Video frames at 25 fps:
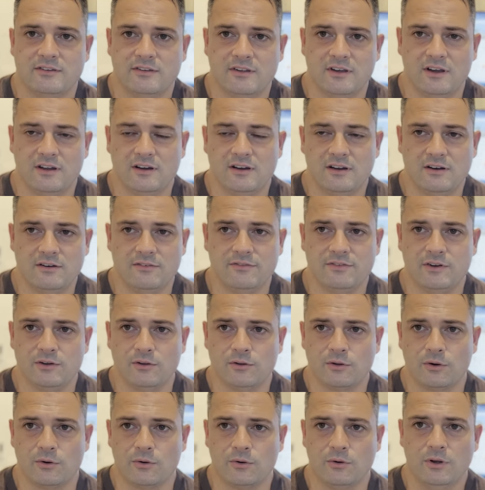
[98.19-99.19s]
I did a few
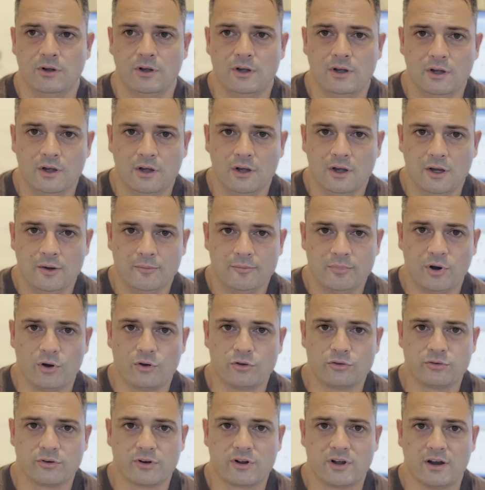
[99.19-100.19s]
little
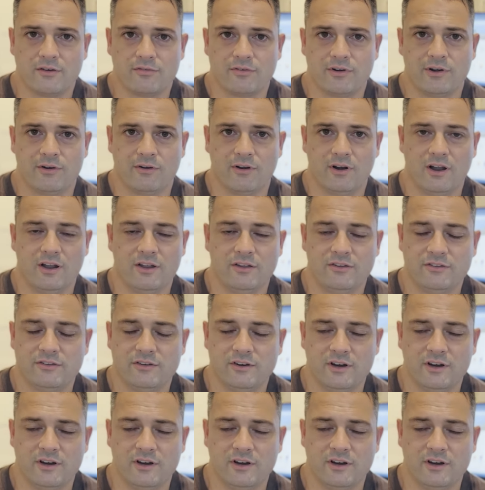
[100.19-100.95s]
post recovery runs,